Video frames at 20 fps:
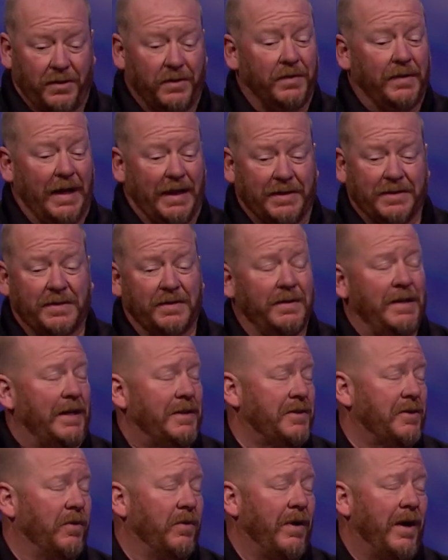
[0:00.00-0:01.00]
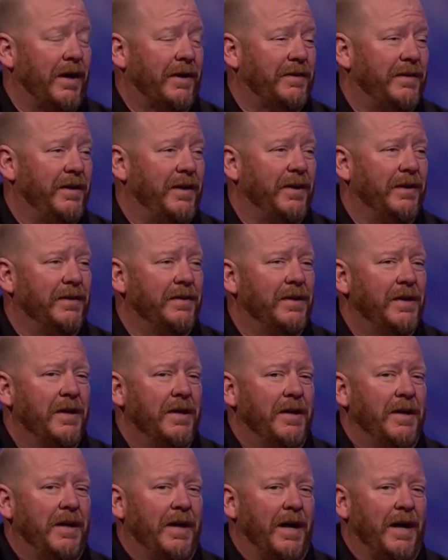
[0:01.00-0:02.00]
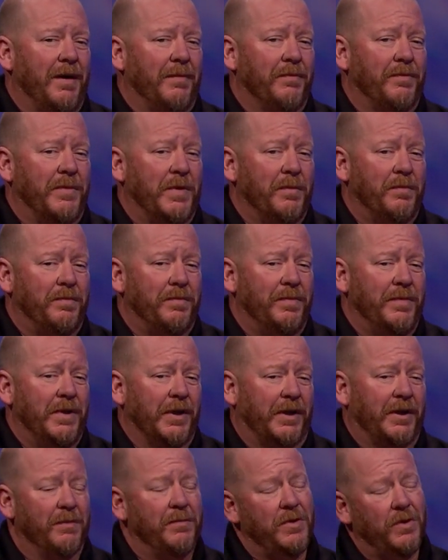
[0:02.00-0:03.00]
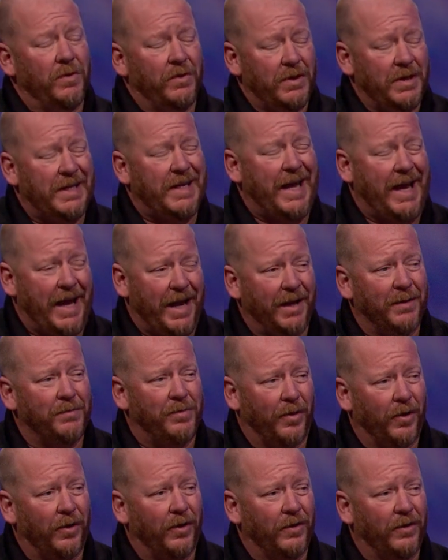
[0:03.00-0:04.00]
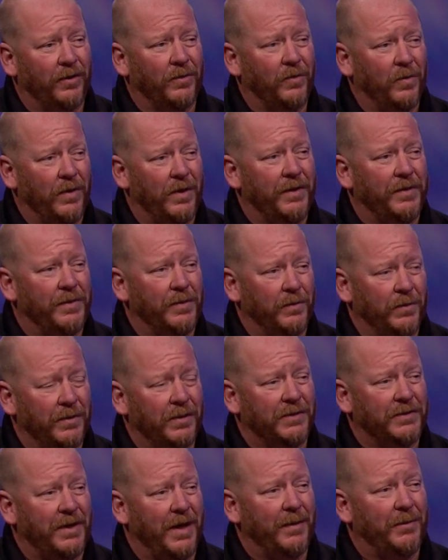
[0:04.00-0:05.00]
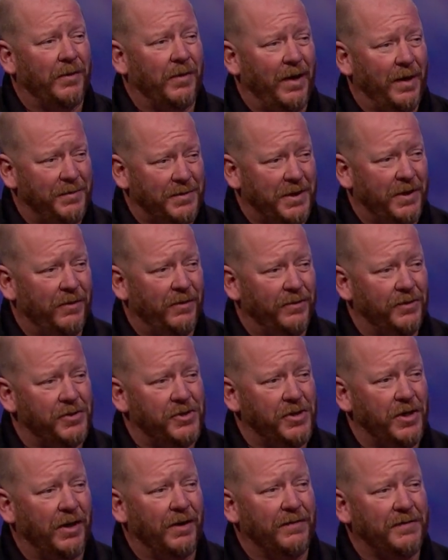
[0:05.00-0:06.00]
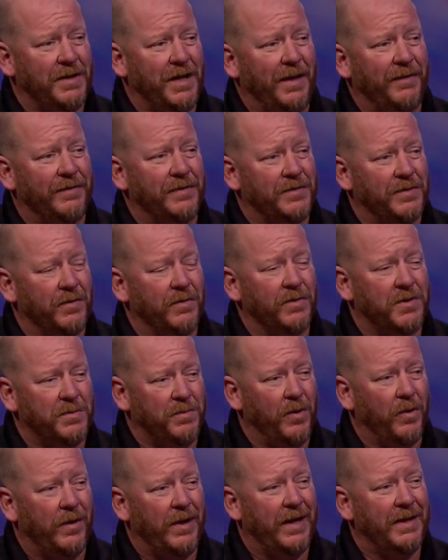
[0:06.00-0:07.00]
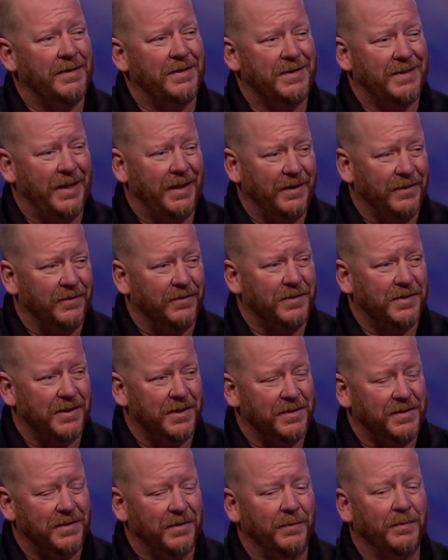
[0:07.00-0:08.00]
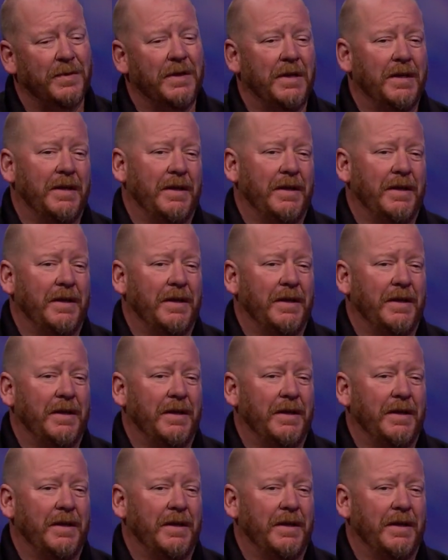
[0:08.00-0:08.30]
That's correct. And the community can partner with the Real-Time Crime Center and the Sheriff's Office through the Spokane Sentinel system.